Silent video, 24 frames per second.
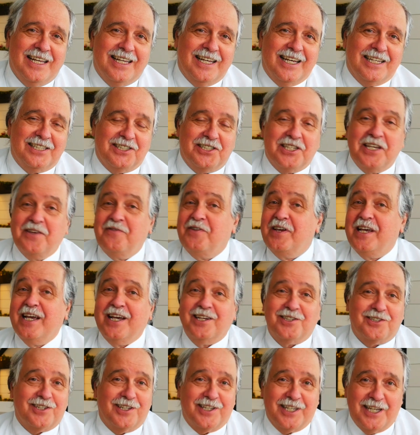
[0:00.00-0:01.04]
a
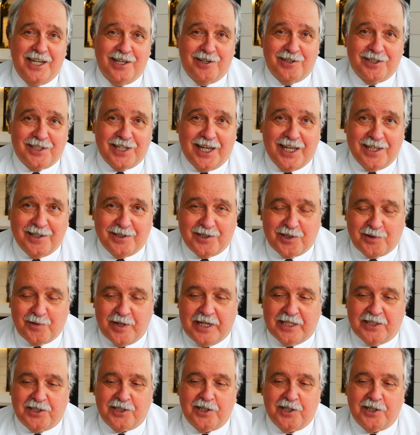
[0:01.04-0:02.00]
CVS on the other side of the street.